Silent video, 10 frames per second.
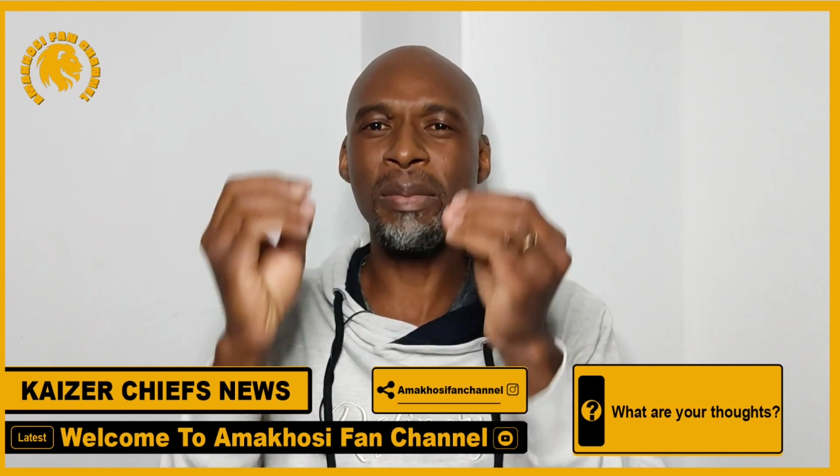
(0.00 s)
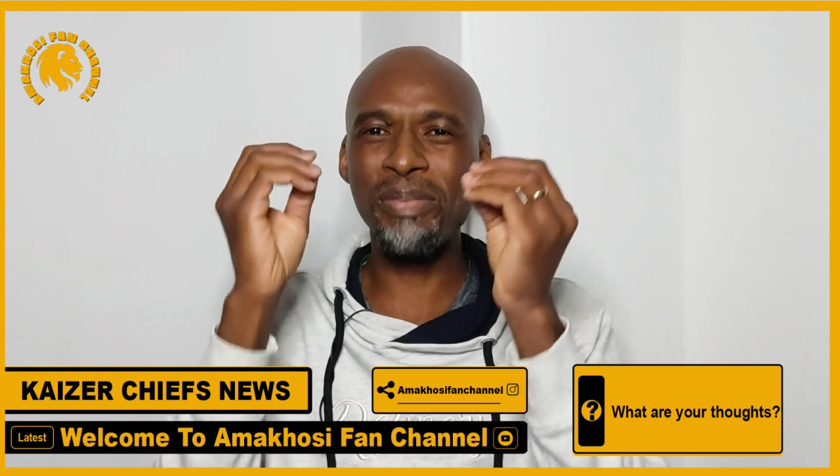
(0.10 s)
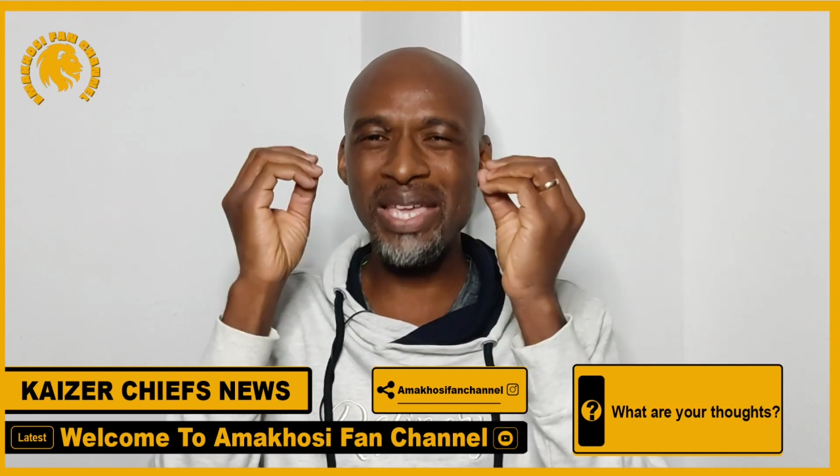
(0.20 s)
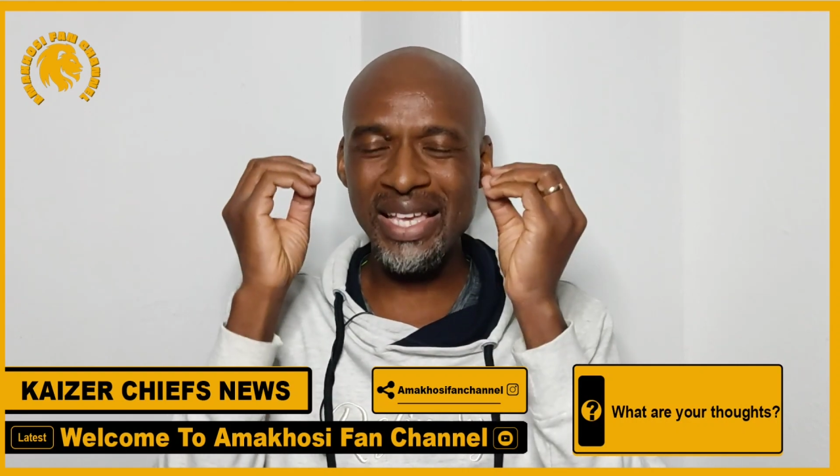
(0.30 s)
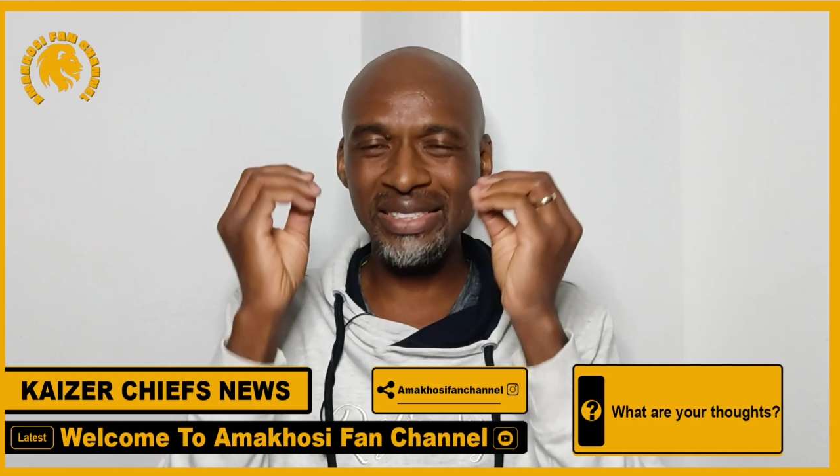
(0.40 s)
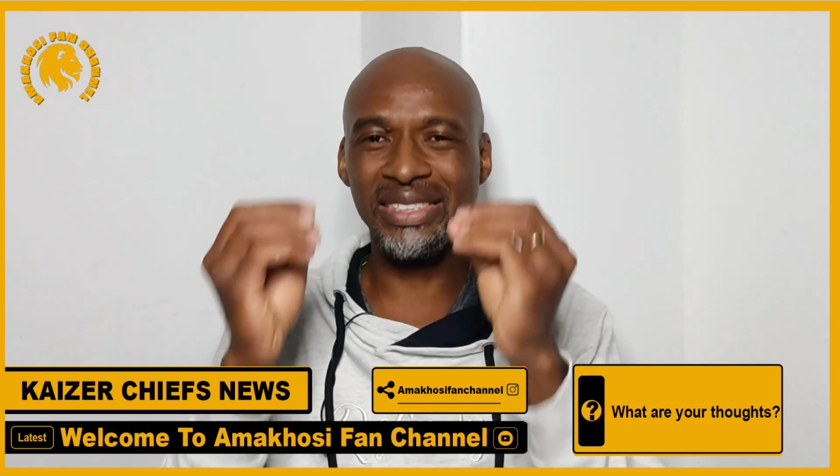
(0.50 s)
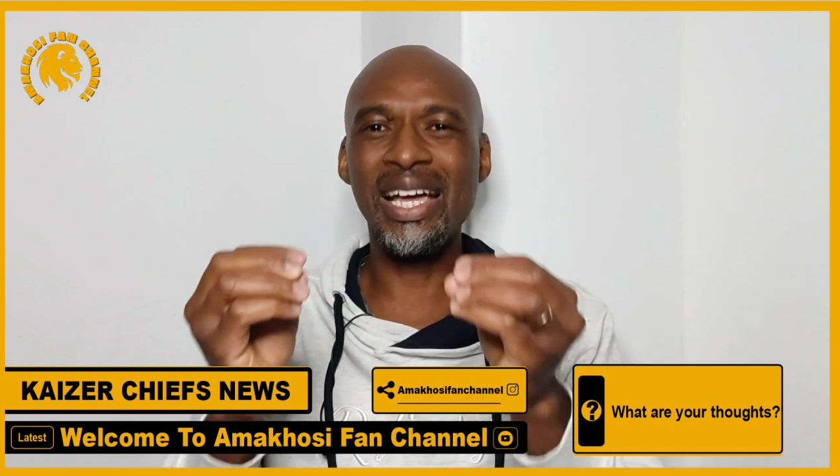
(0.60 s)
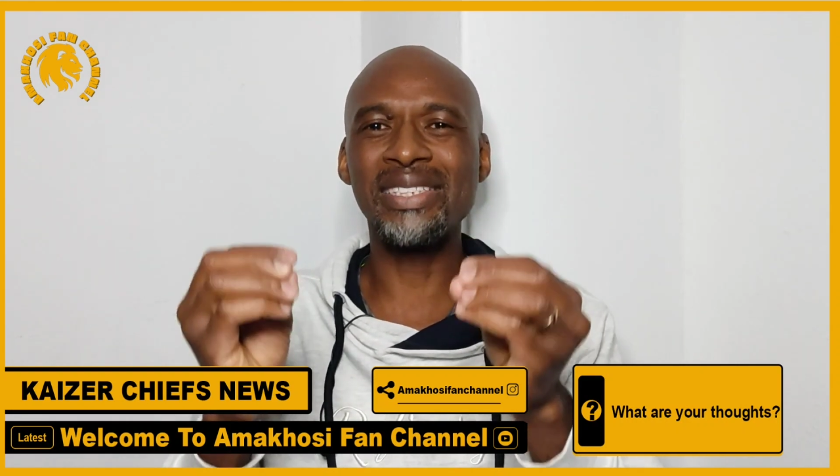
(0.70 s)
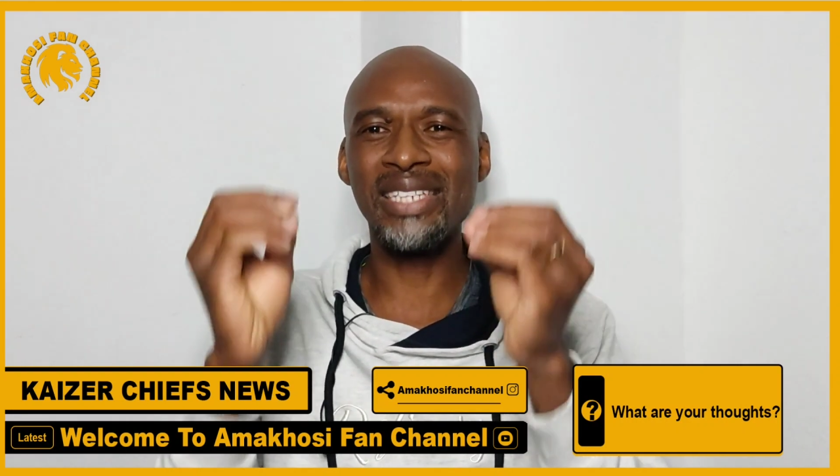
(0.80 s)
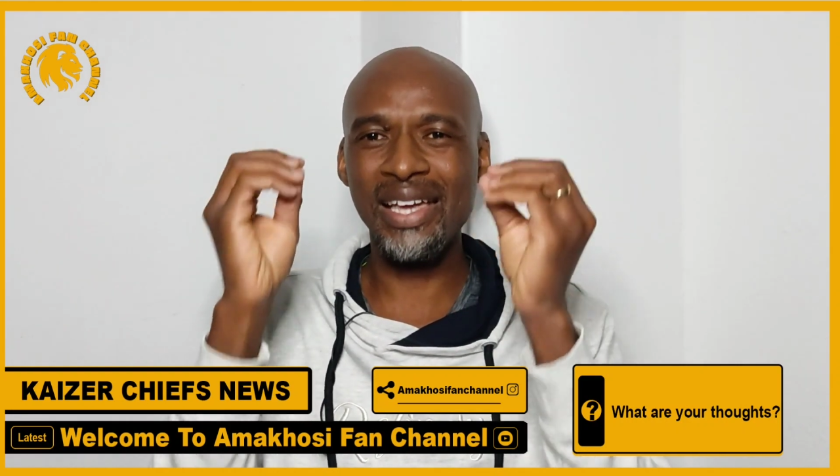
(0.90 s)
and be a
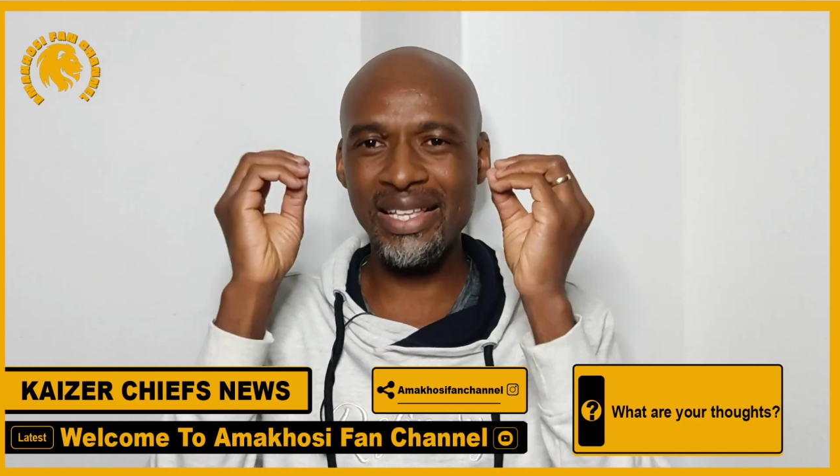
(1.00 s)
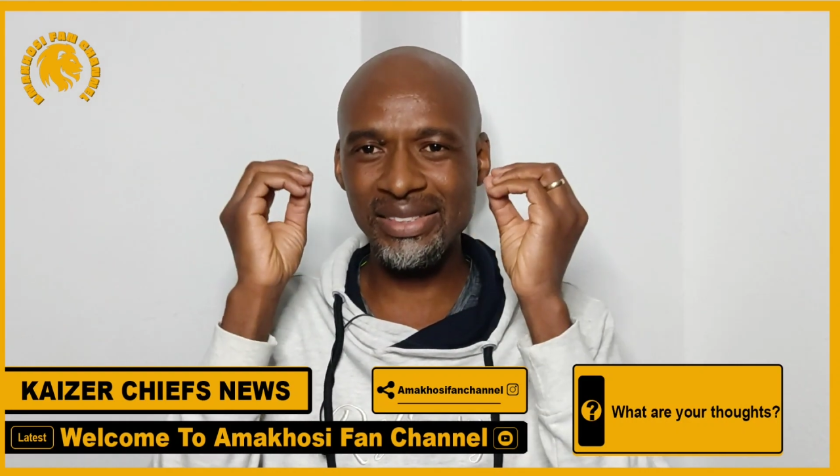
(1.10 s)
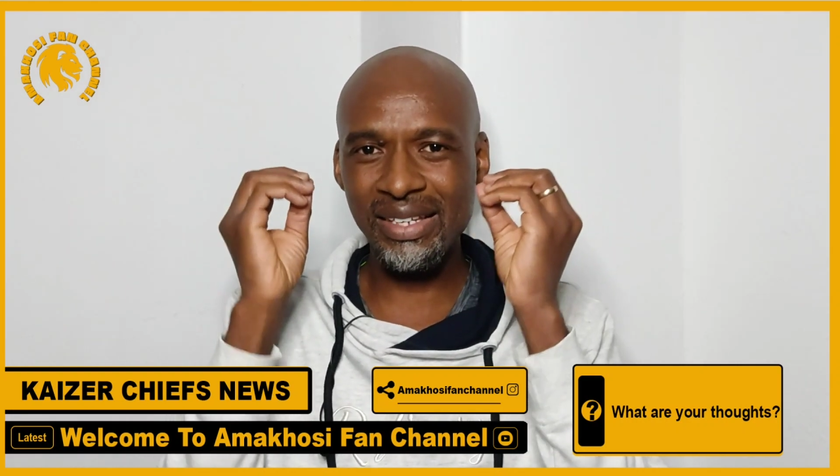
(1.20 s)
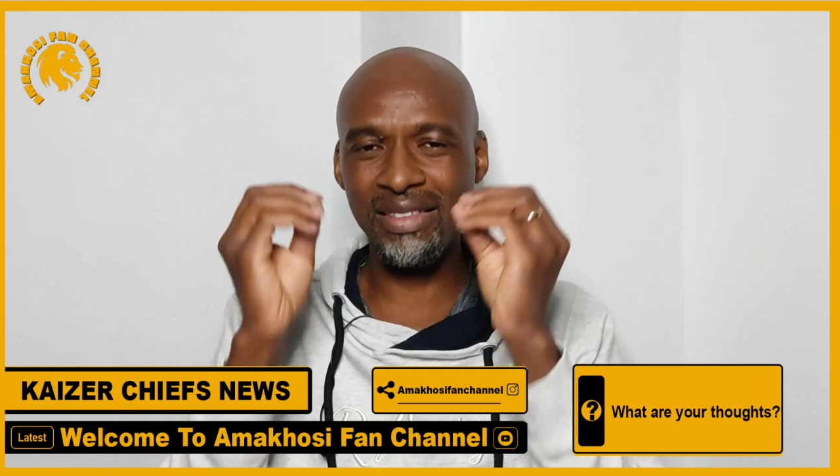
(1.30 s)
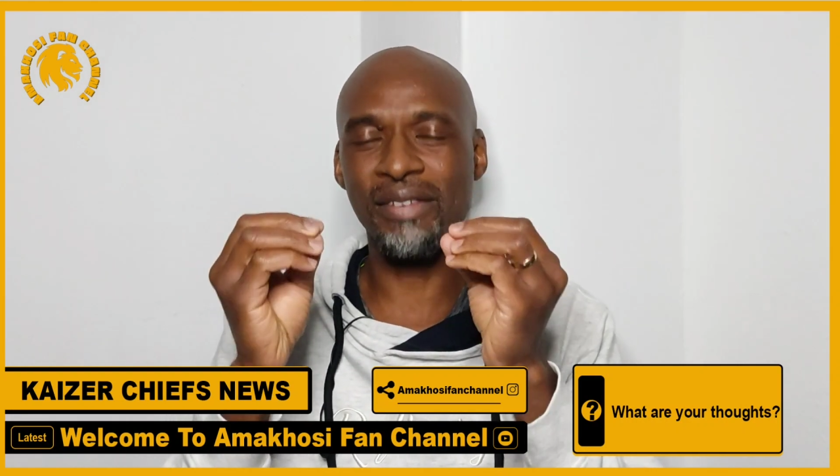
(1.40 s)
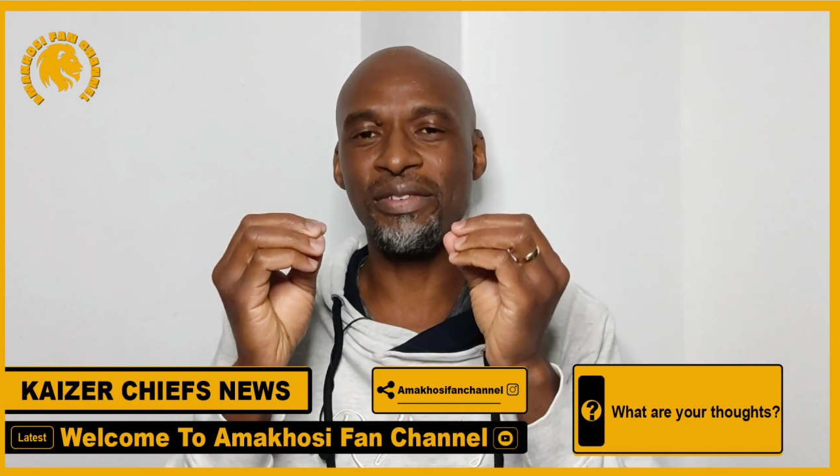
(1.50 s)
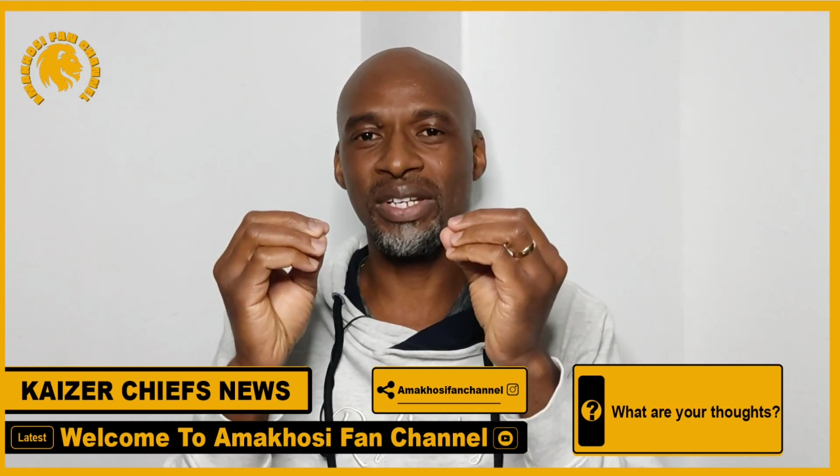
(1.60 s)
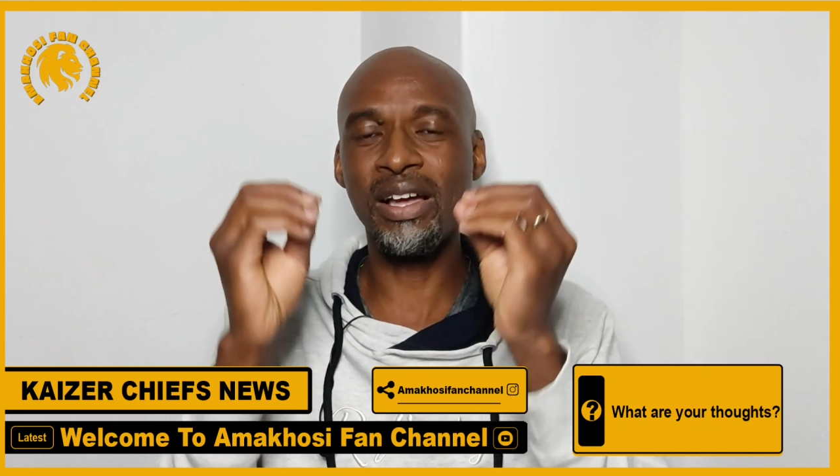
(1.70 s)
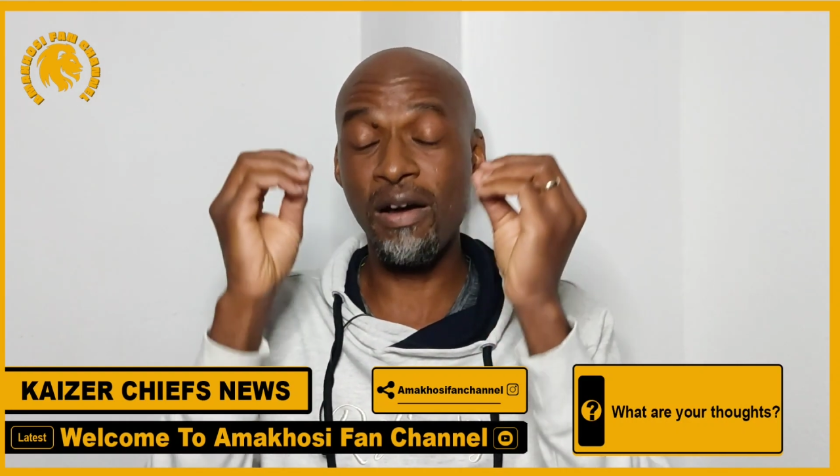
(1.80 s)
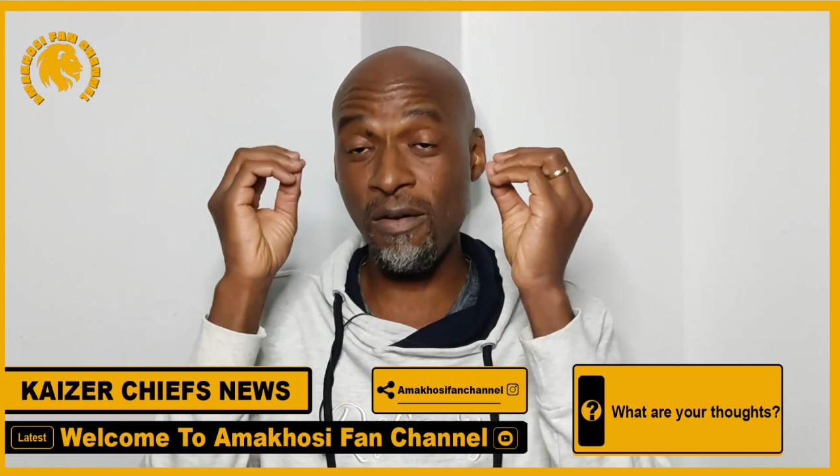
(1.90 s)
starter in South
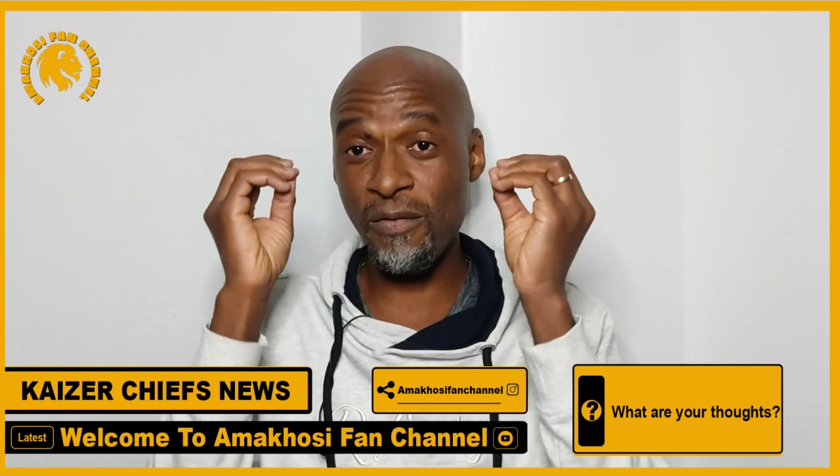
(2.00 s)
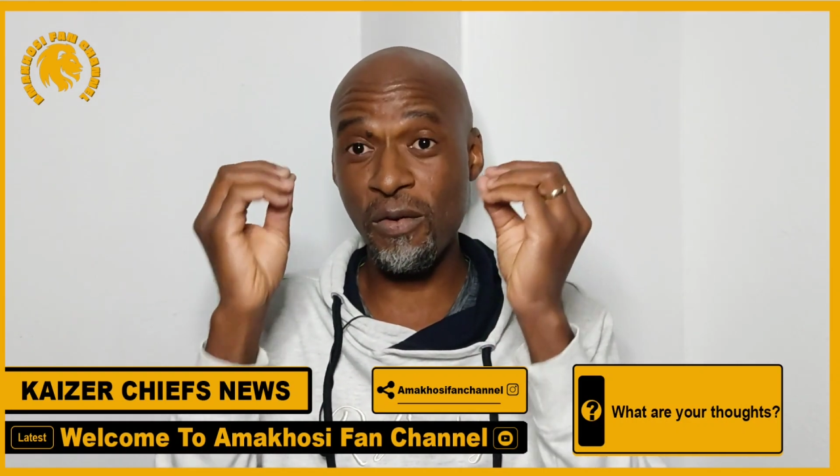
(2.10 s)
Africa or